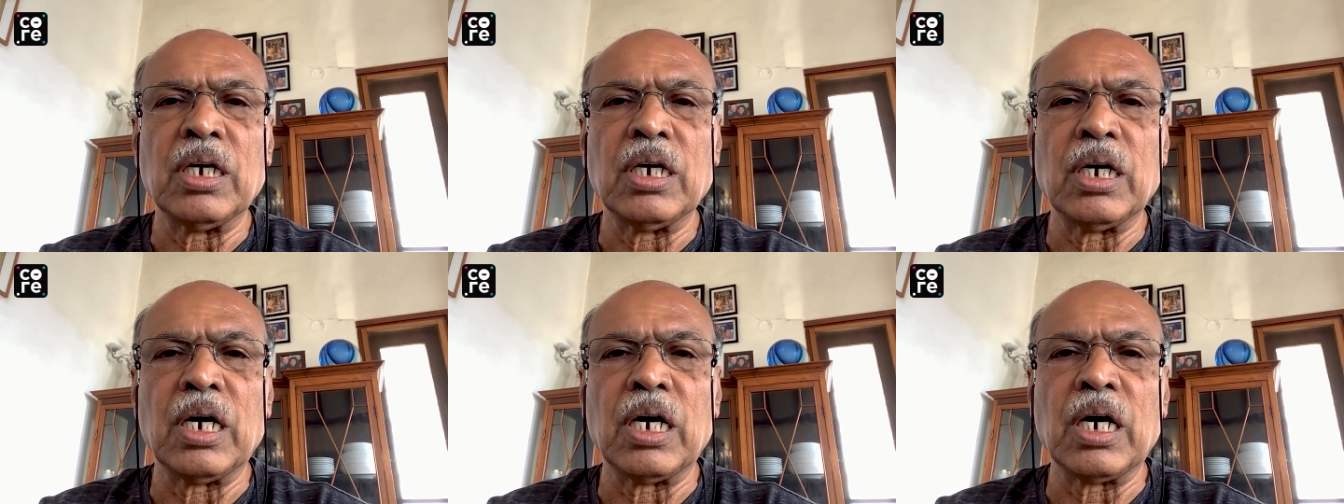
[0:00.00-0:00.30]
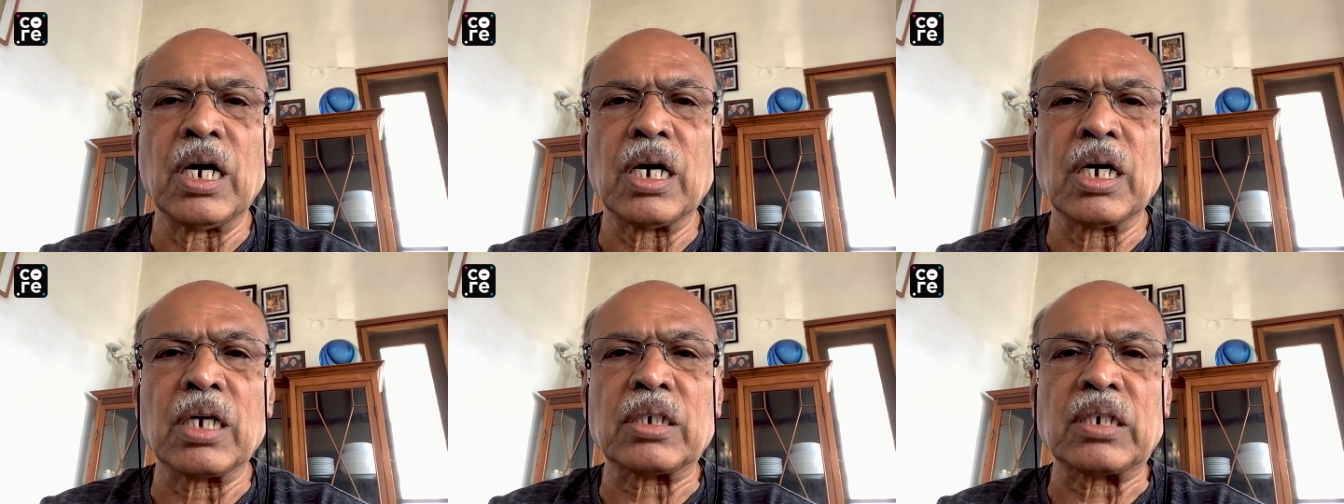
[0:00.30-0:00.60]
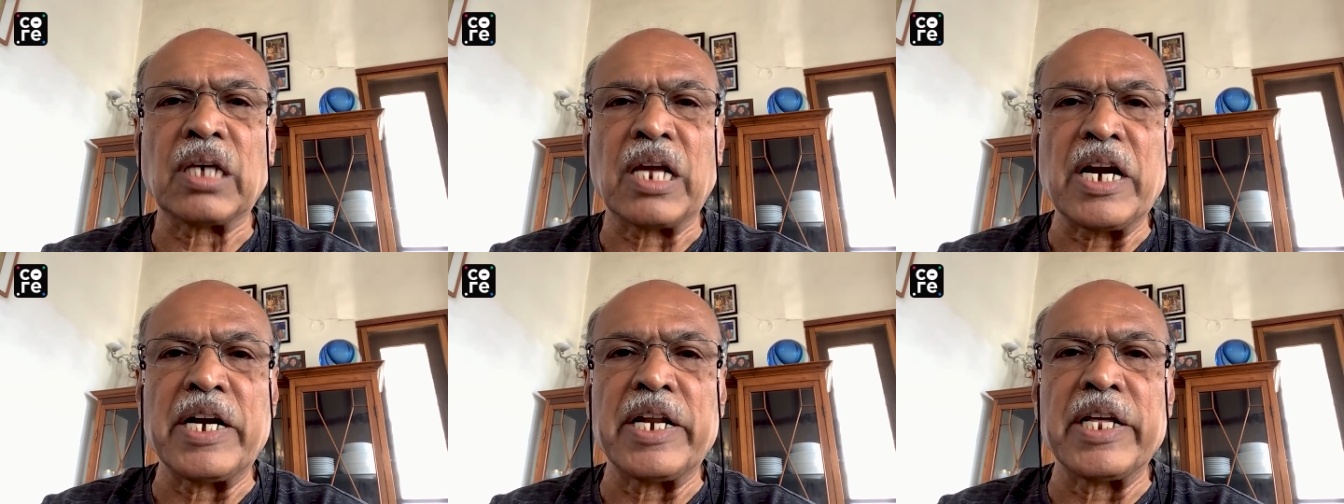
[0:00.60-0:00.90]
uh,
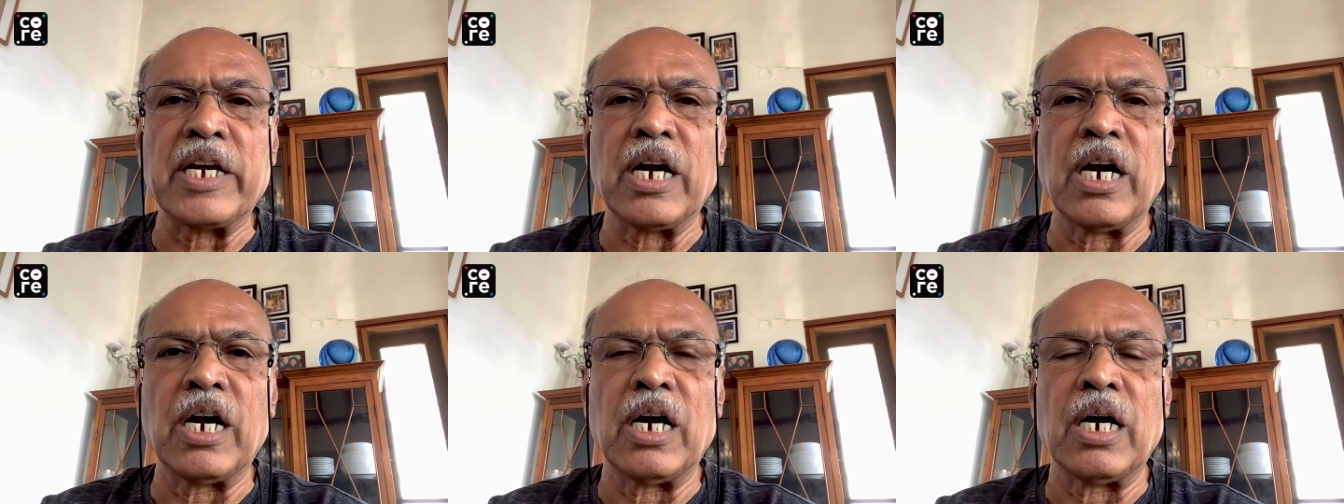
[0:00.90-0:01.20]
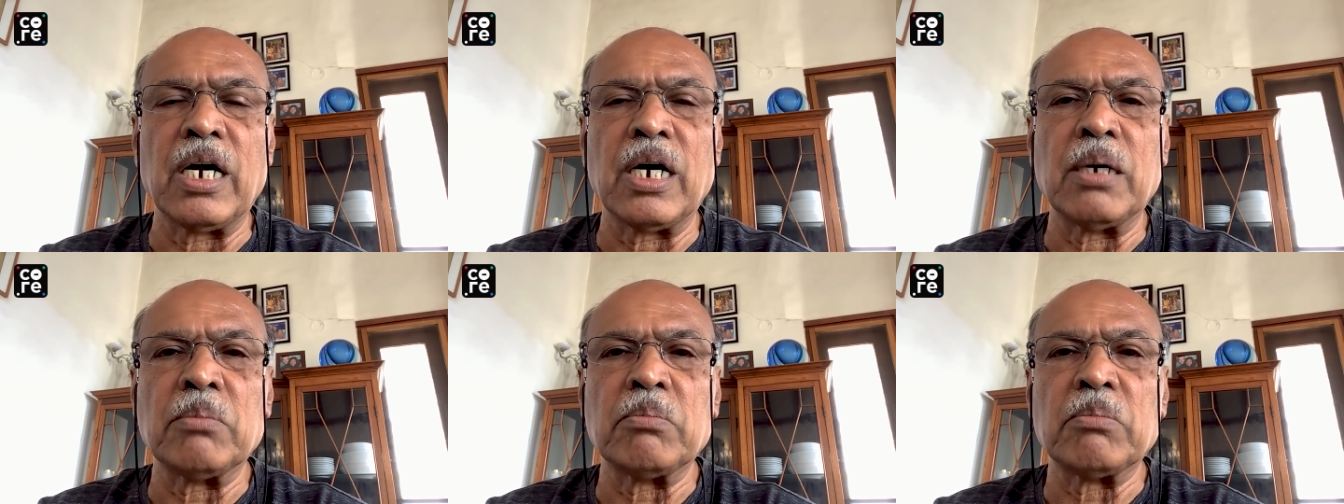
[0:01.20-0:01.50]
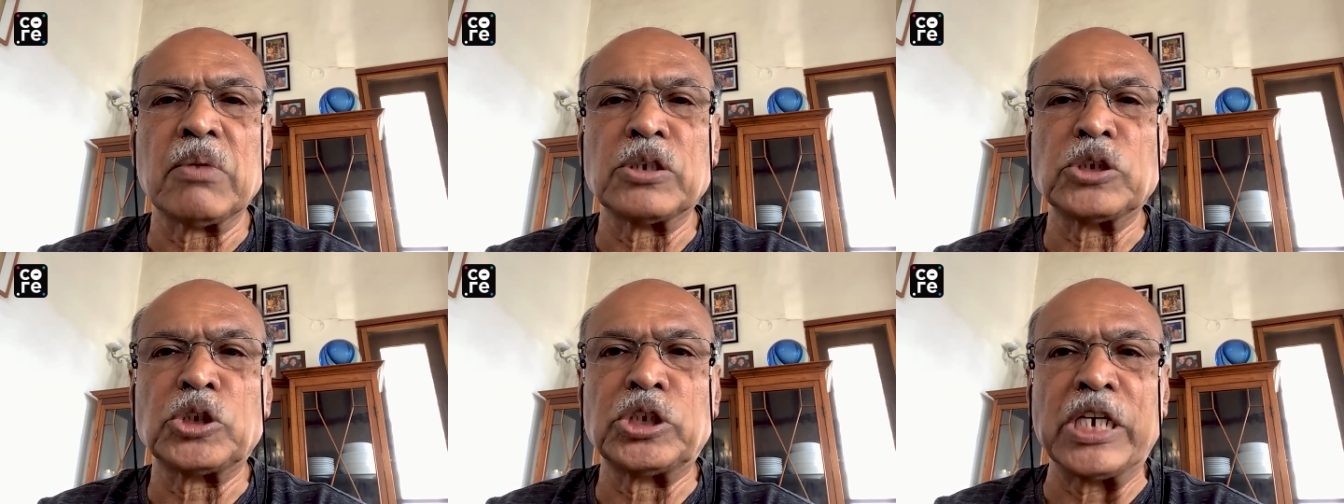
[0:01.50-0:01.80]
Kannadiga
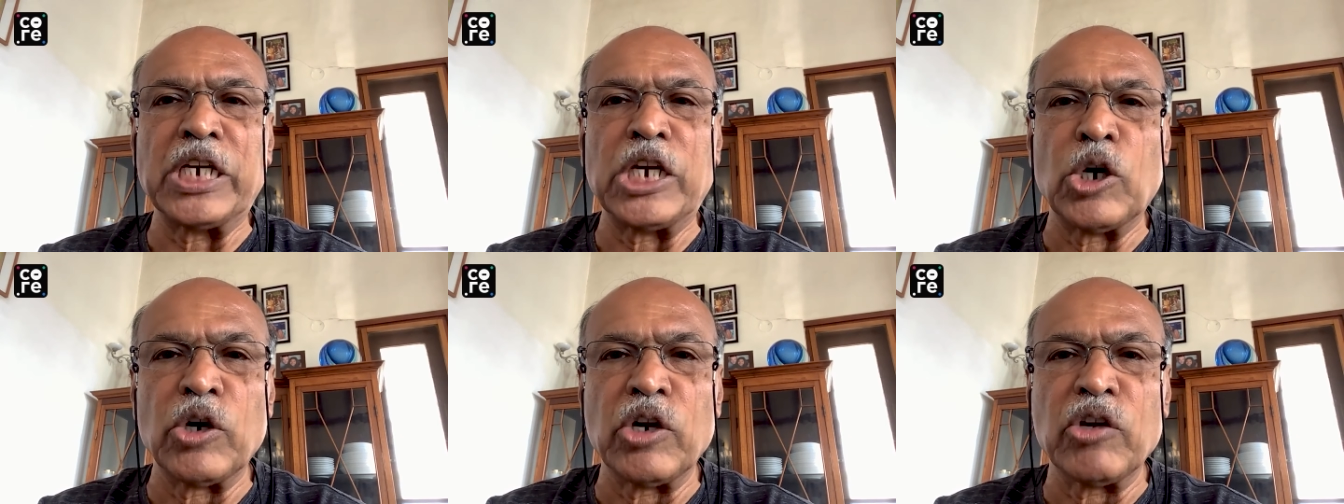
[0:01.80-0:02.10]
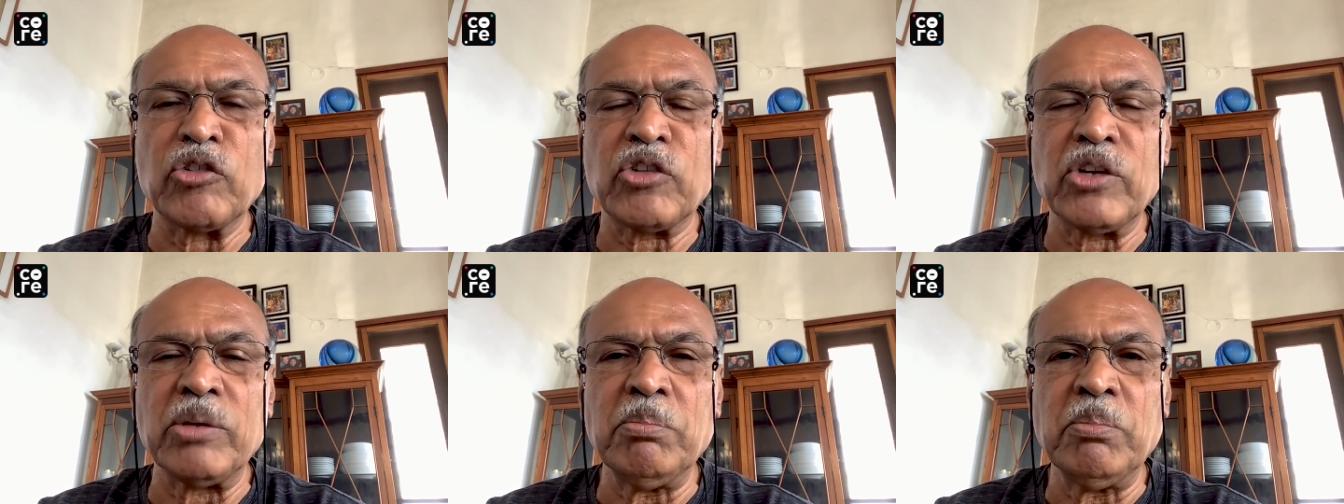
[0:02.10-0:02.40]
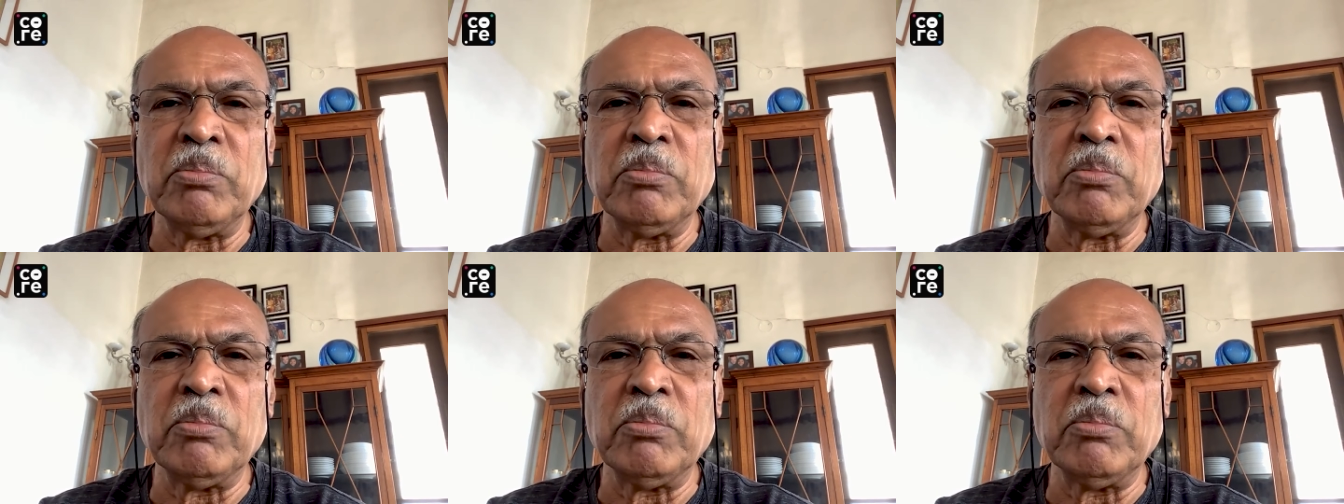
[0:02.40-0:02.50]
jingoism,